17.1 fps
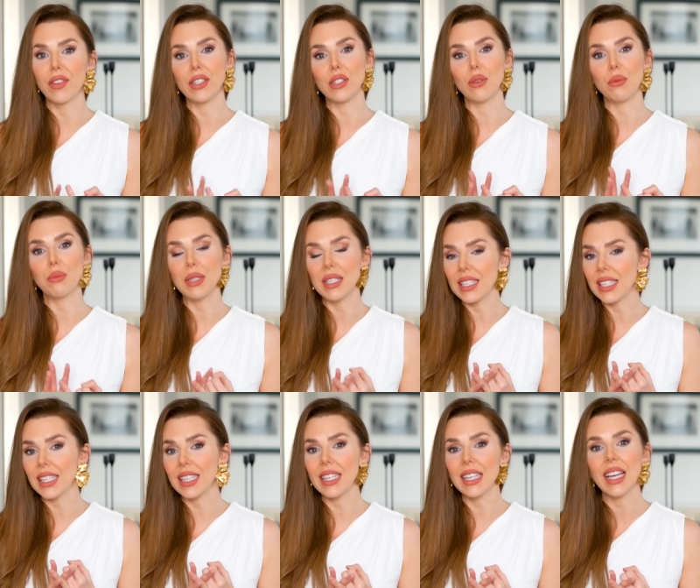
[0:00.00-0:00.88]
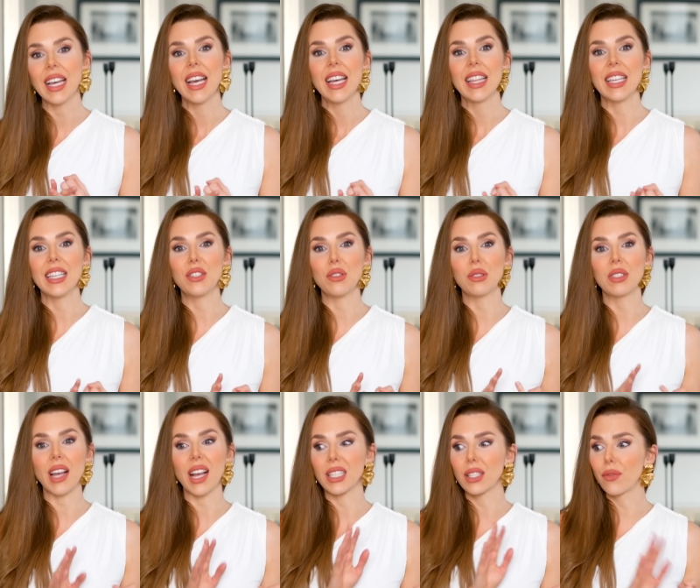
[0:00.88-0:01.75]
they do petite, they do
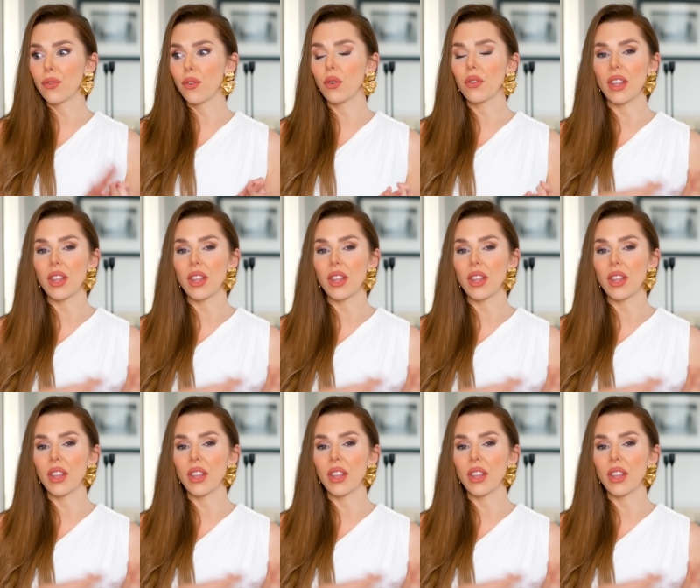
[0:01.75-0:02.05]
size 4.